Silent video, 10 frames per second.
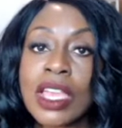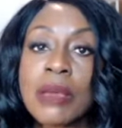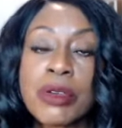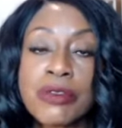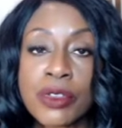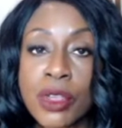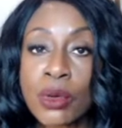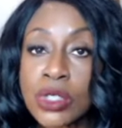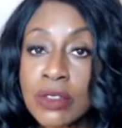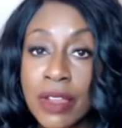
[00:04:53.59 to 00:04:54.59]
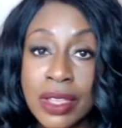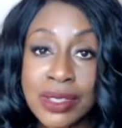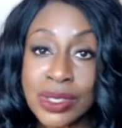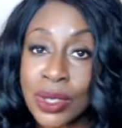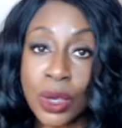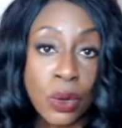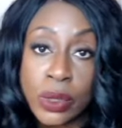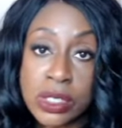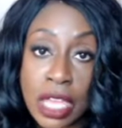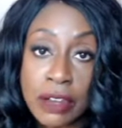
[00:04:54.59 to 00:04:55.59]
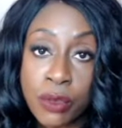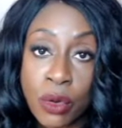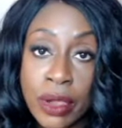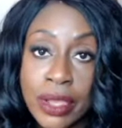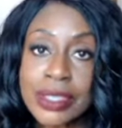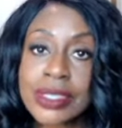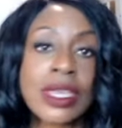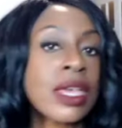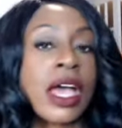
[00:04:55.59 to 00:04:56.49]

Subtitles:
But for those of us who it's not for us,